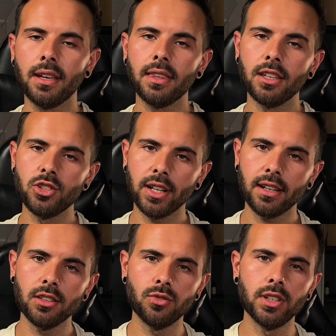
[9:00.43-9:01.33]
then check out
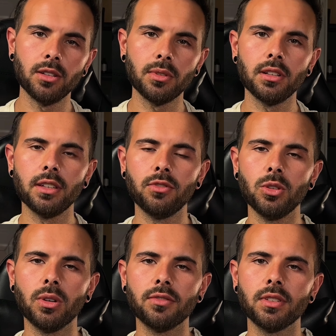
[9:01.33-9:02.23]
this video I'm going to leave for
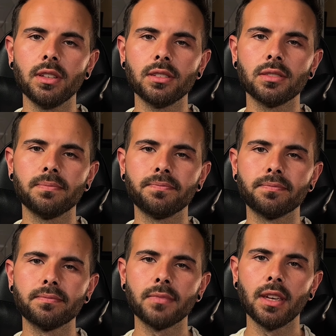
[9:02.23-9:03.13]
you after this.
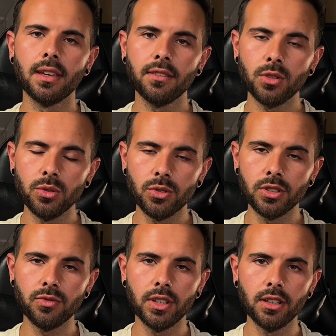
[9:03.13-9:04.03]
If you enjoyed this
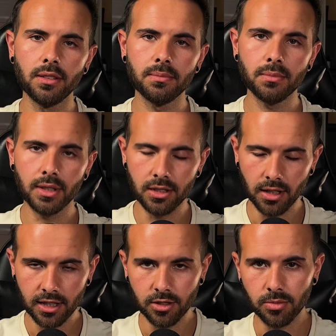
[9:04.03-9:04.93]
video, please like
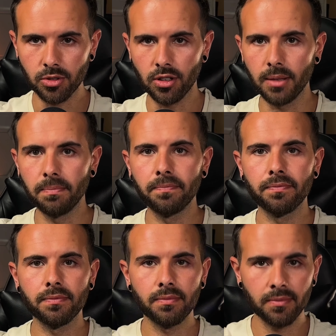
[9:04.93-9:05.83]
and subscribe.
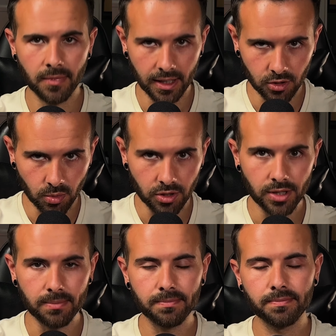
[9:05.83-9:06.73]
Thanks for
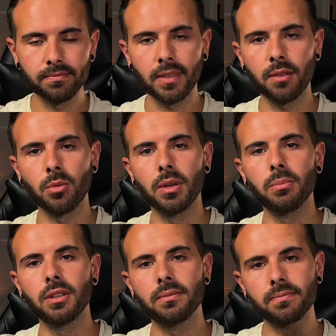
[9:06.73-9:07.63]
watching, and remember,
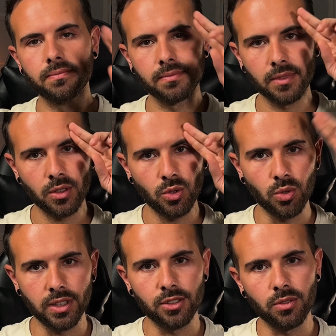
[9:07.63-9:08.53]
you're
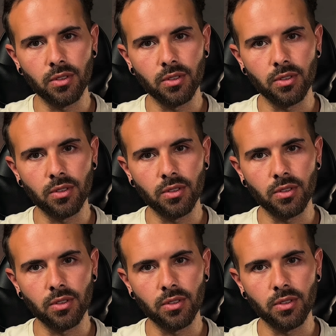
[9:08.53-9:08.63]
here to